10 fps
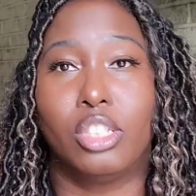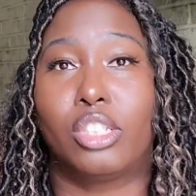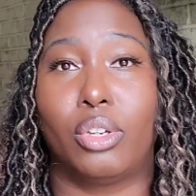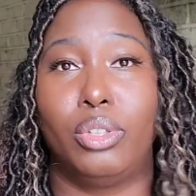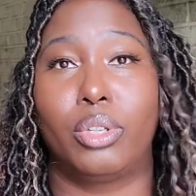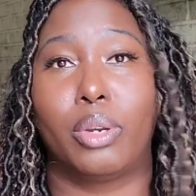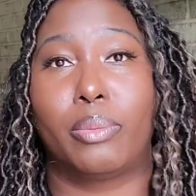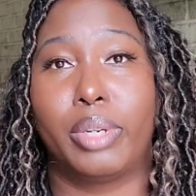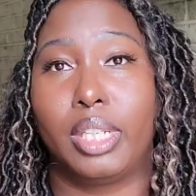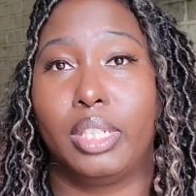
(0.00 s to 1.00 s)
So you
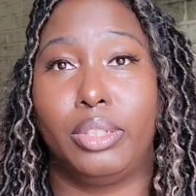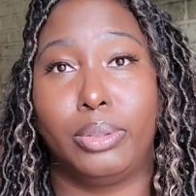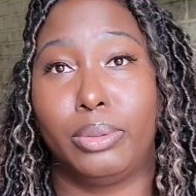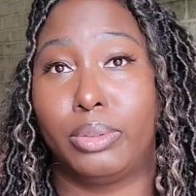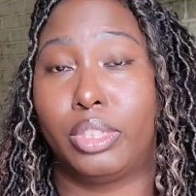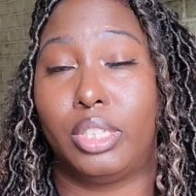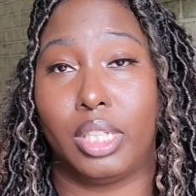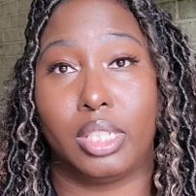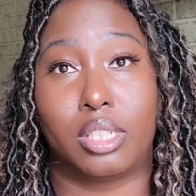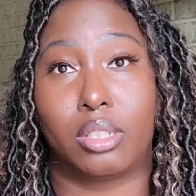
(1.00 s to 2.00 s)
can really use
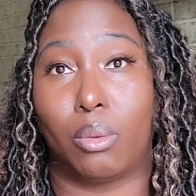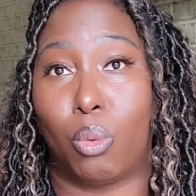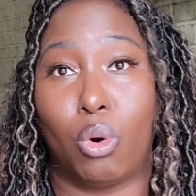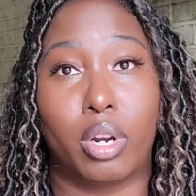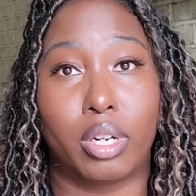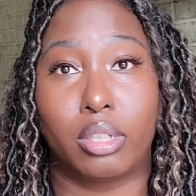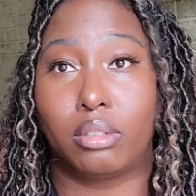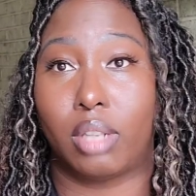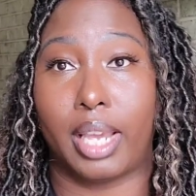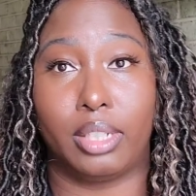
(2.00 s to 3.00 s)
just
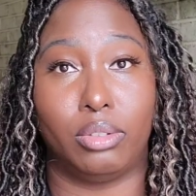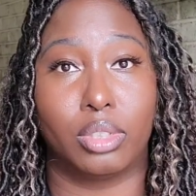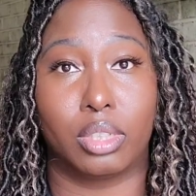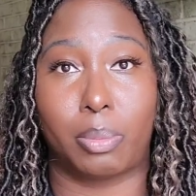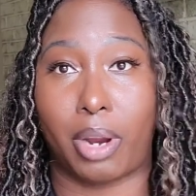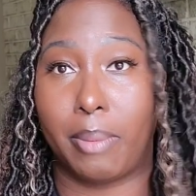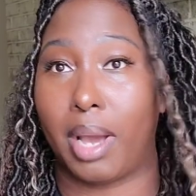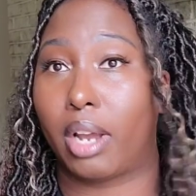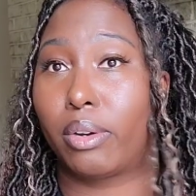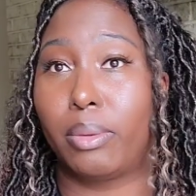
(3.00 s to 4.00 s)
water, like use a spray
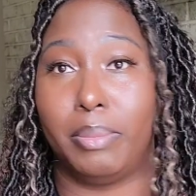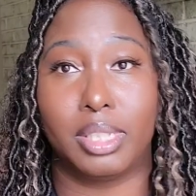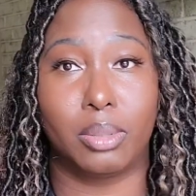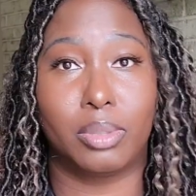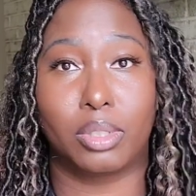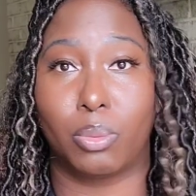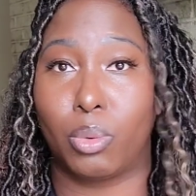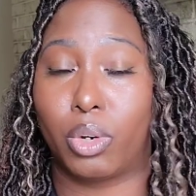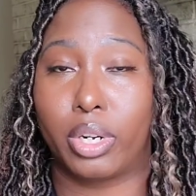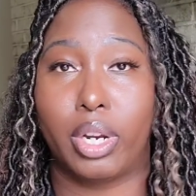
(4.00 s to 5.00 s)
bottle and mix it with some
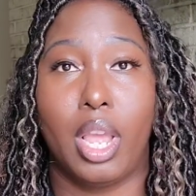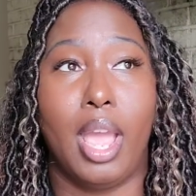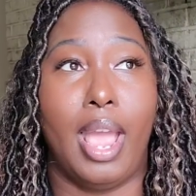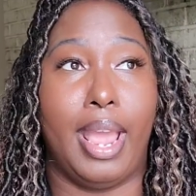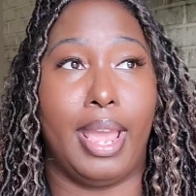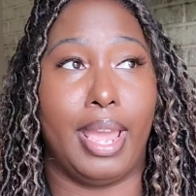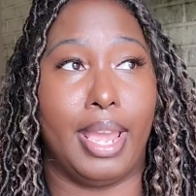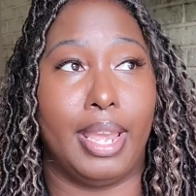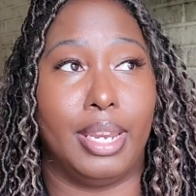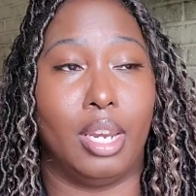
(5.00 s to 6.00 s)
water
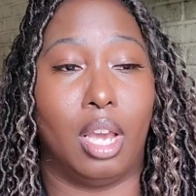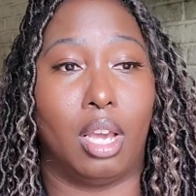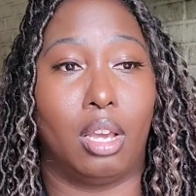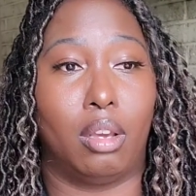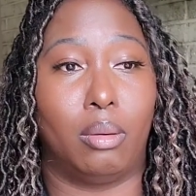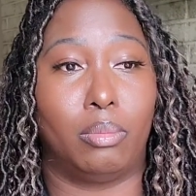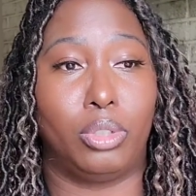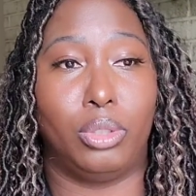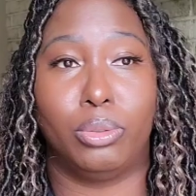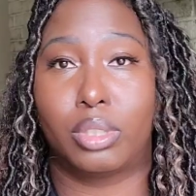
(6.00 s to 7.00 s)
and
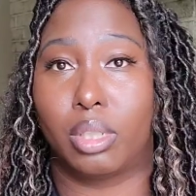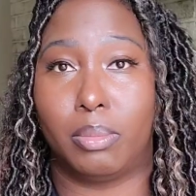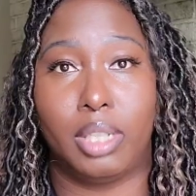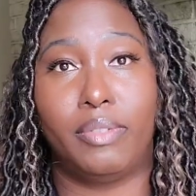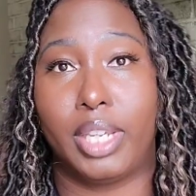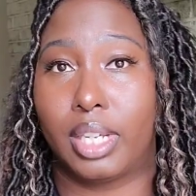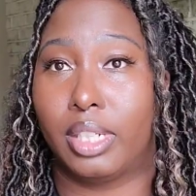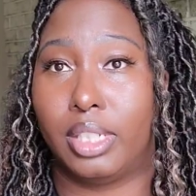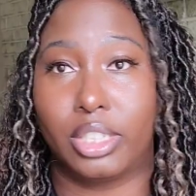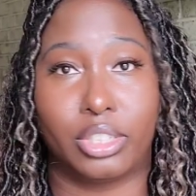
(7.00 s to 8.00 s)
um, use some leave-in
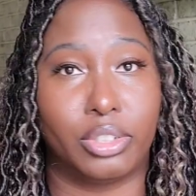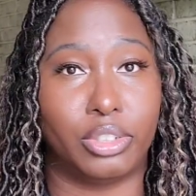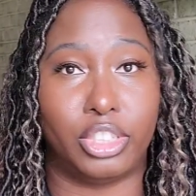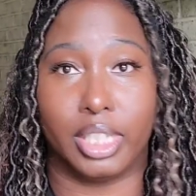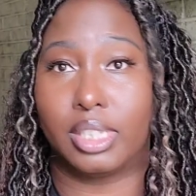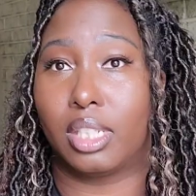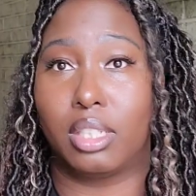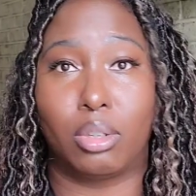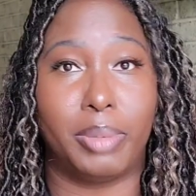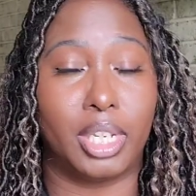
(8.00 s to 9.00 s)
conditioner just a
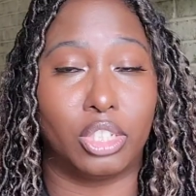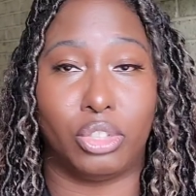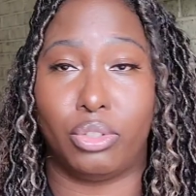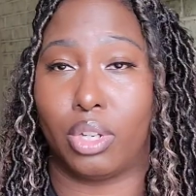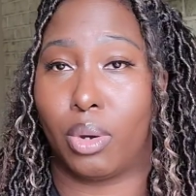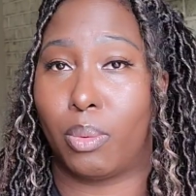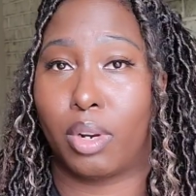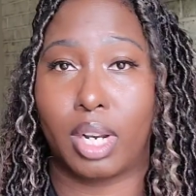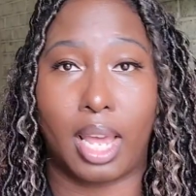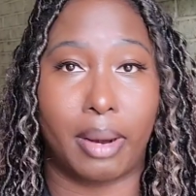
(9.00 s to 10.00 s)
little bit because you don't
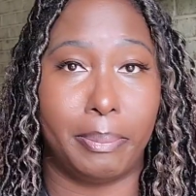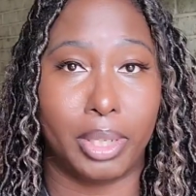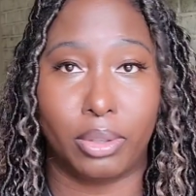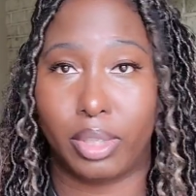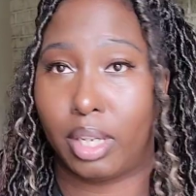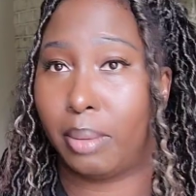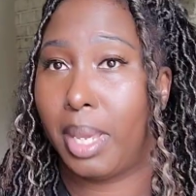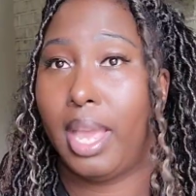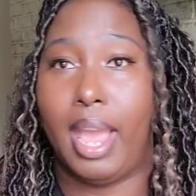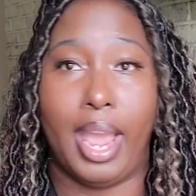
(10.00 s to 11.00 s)
want a lot of buildup
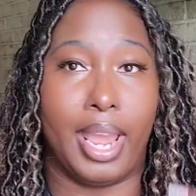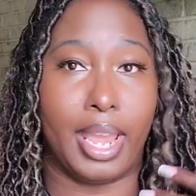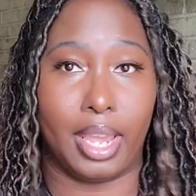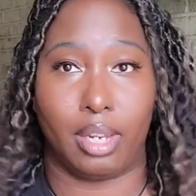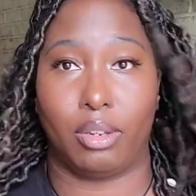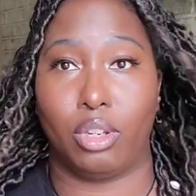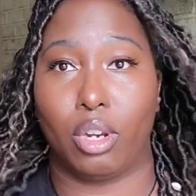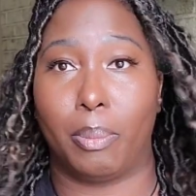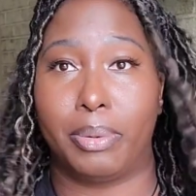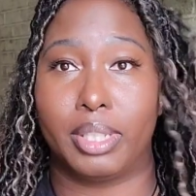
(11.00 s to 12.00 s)
and you
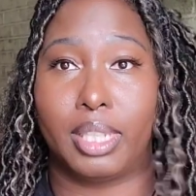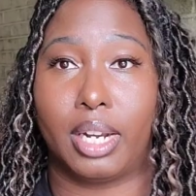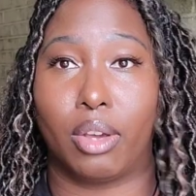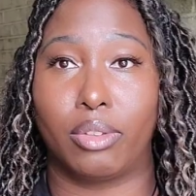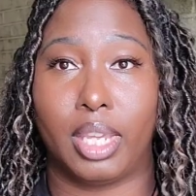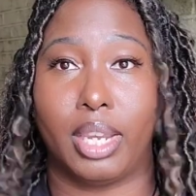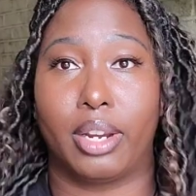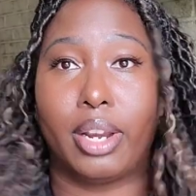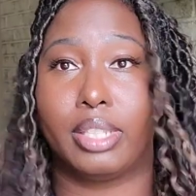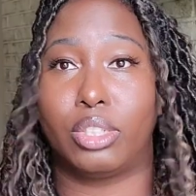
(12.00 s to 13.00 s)
know put that on
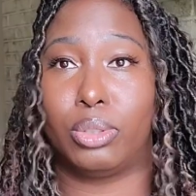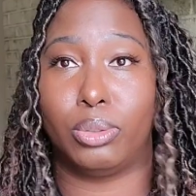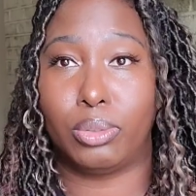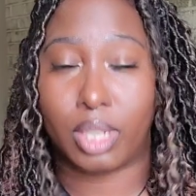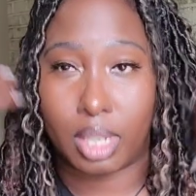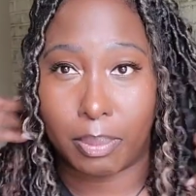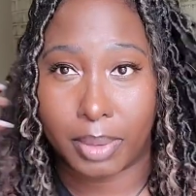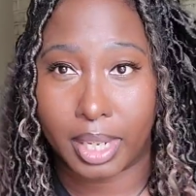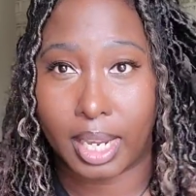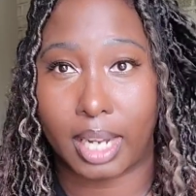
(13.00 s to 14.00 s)
there to keep
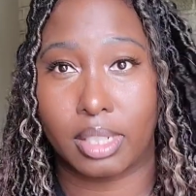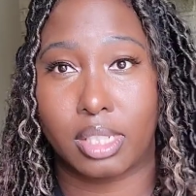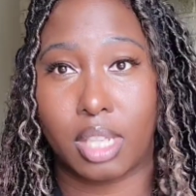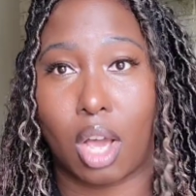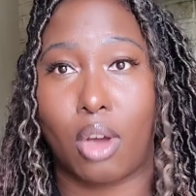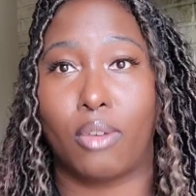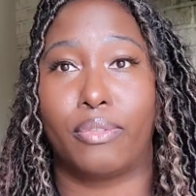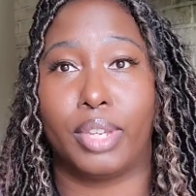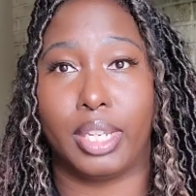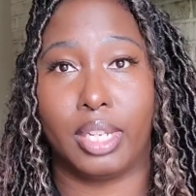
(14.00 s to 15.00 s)
it kind of
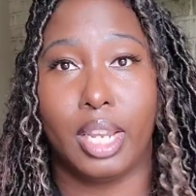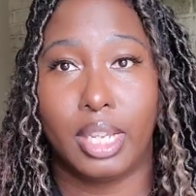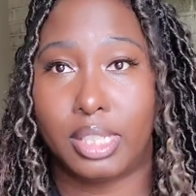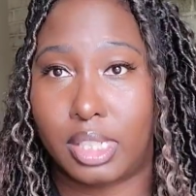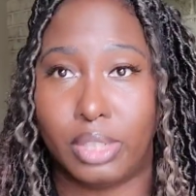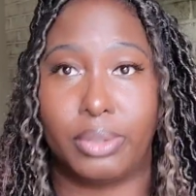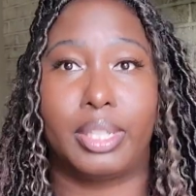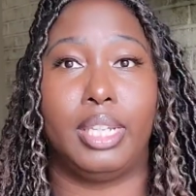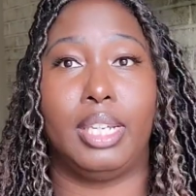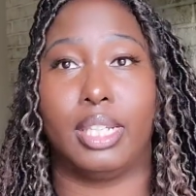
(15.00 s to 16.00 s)
soft and
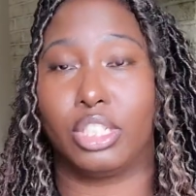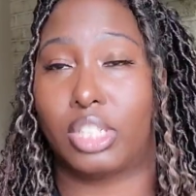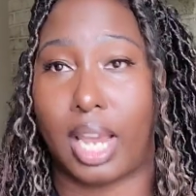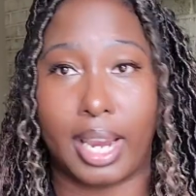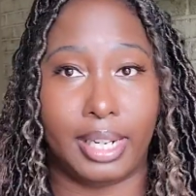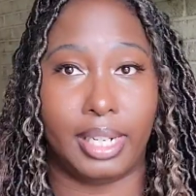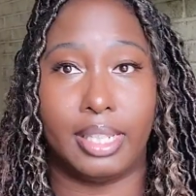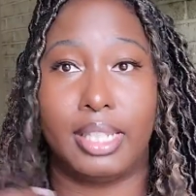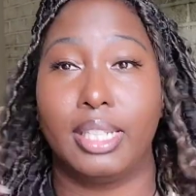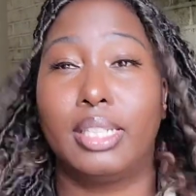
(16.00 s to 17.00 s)
silky and shiny
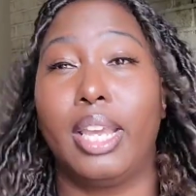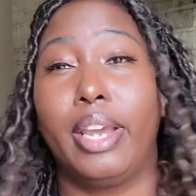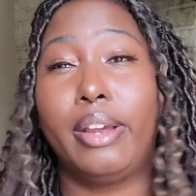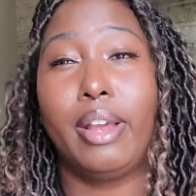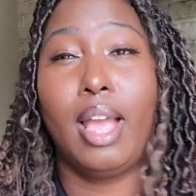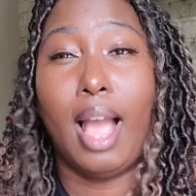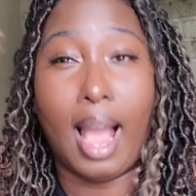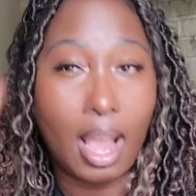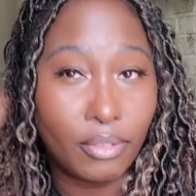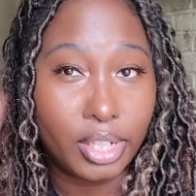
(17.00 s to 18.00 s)
this hair
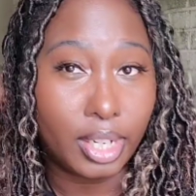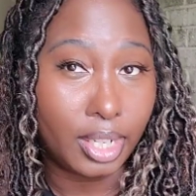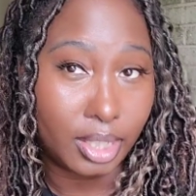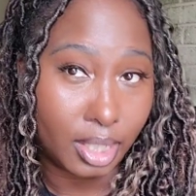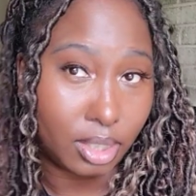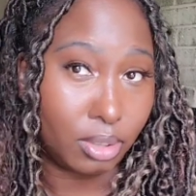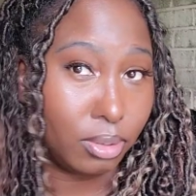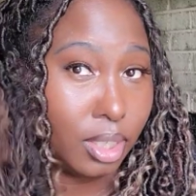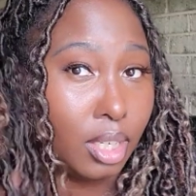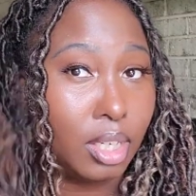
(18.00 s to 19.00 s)
I haven't done anything
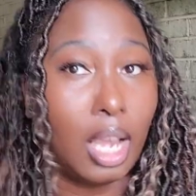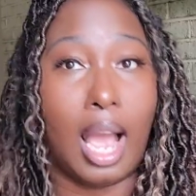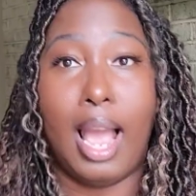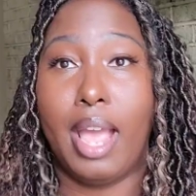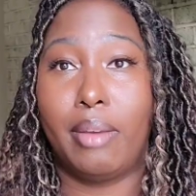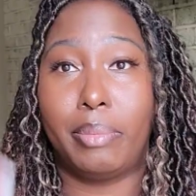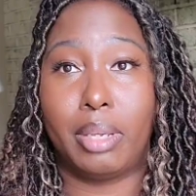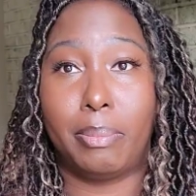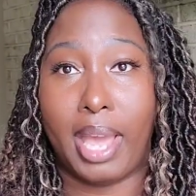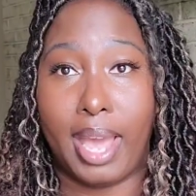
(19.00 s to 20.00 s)
to it I have
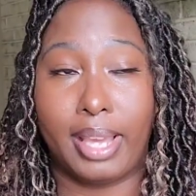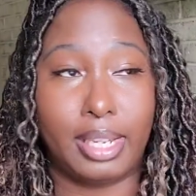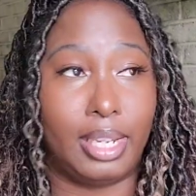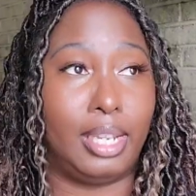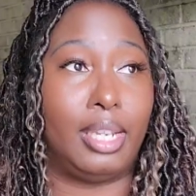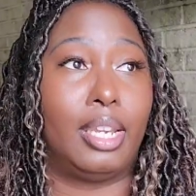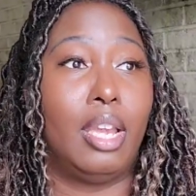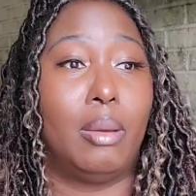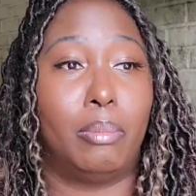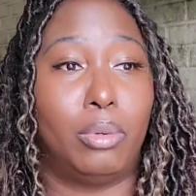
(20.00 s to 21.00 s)
been packing
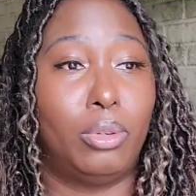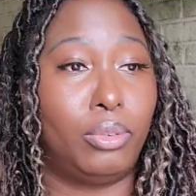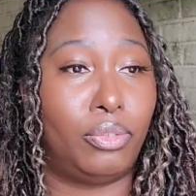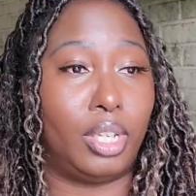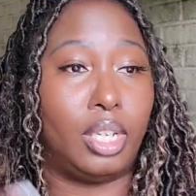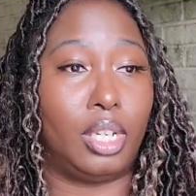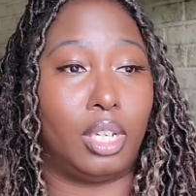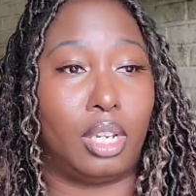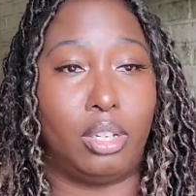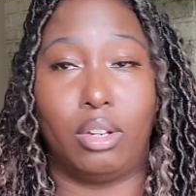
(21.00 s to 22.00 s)

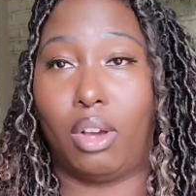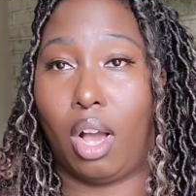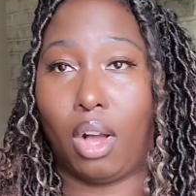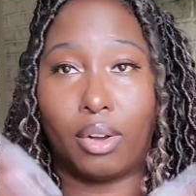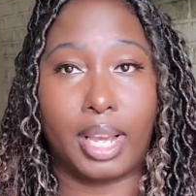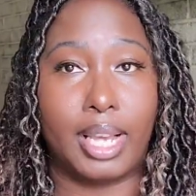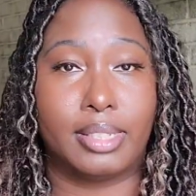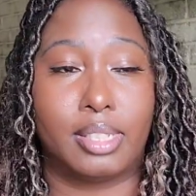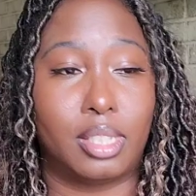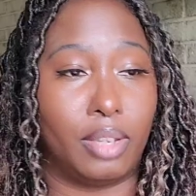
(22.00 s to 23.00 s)
moving you know all
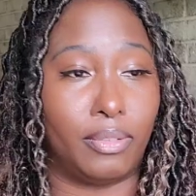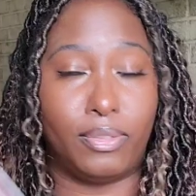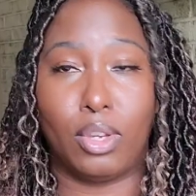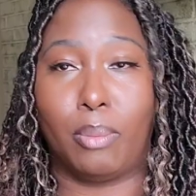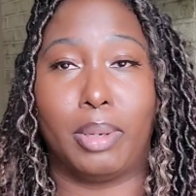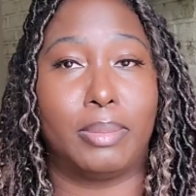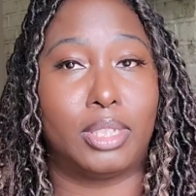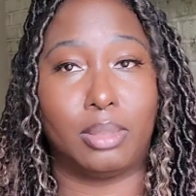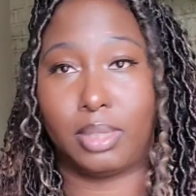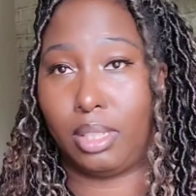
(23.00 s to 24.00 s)
kinds of stuff if you're on
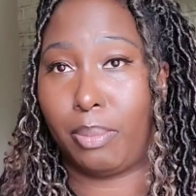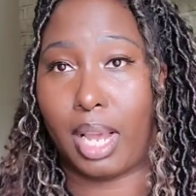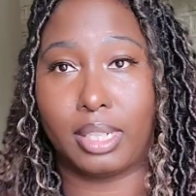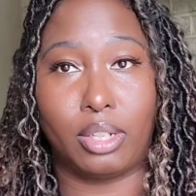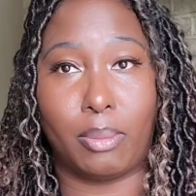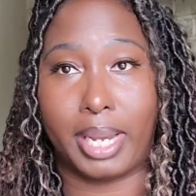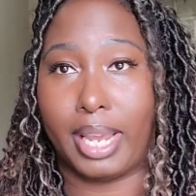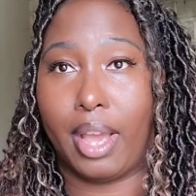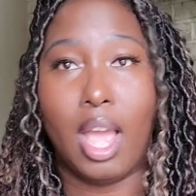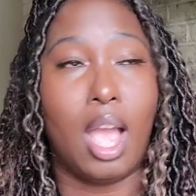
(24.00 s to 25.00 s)
memberships and you probably know by
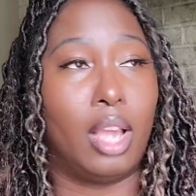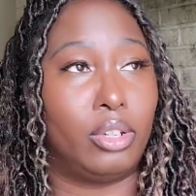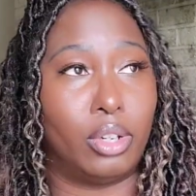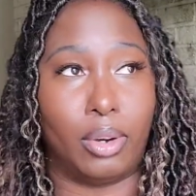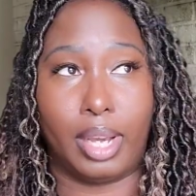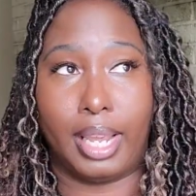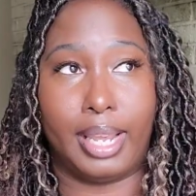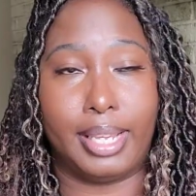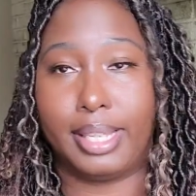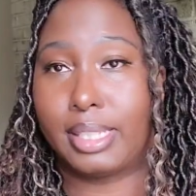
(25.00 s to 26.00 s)
now you know
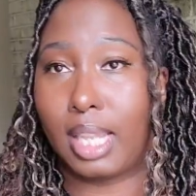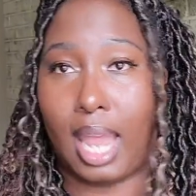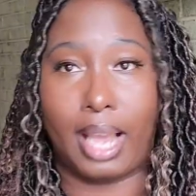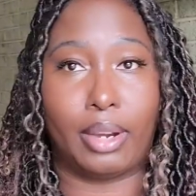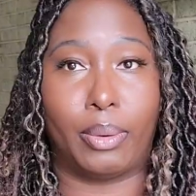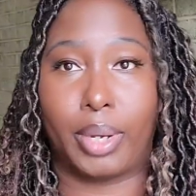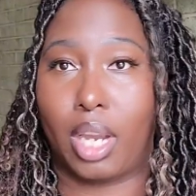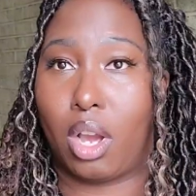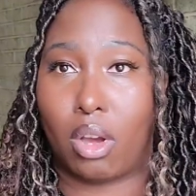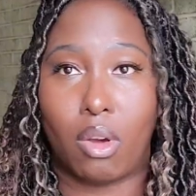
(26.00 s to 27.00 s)
it's a lot going
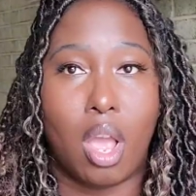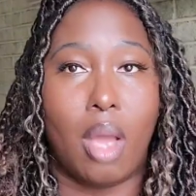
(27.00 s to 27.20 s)
on